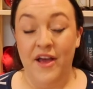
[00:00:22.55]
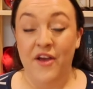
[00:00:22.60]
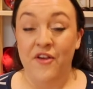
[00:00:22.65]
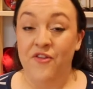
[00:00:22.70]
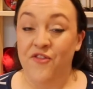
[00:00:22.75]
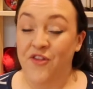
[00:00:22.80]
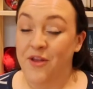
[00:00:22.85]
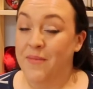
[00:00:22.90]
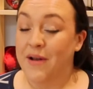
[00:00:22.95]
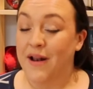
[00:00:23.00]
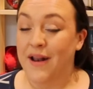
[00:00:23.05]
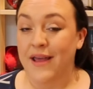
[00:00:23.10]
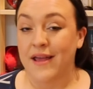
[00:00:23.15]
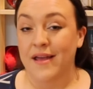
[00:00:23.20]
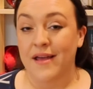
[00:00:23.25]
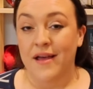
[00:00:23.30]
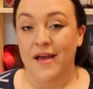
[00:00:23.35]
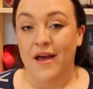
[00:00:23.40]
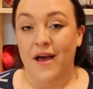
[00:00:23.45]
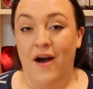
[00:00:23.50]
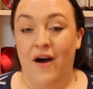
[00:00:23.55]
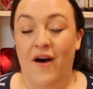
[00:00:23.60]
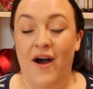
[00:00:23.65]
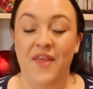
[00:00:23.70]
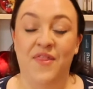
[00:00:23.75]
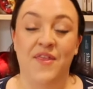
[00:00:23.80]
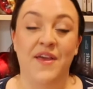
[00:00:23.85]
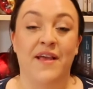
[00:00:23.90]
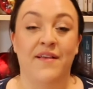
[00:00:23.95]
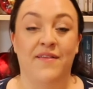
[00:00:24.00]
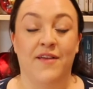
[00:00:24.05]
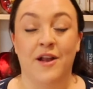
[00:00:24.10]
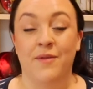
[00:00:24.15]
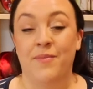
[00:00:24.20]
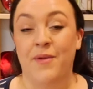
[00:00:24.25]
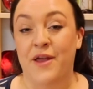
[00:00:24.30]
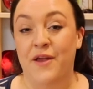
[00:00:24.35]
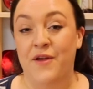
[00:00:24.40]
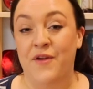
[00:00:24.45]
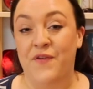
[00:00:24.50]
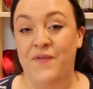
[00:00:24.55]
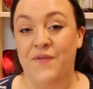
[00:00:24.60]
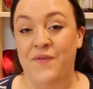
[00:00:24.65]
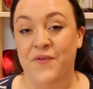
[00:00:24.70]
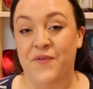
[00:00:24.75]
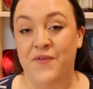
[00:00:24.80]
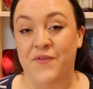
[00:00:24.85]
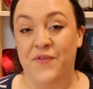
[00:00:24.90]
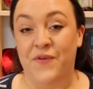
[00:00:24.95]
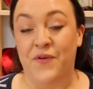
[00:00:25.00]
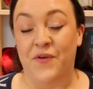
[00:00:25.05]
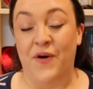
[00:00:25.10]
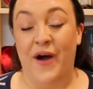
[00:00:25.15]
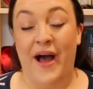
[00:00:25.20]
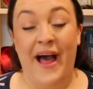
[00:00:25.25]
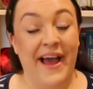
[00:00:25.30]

Similarly, I think it's going to be useful for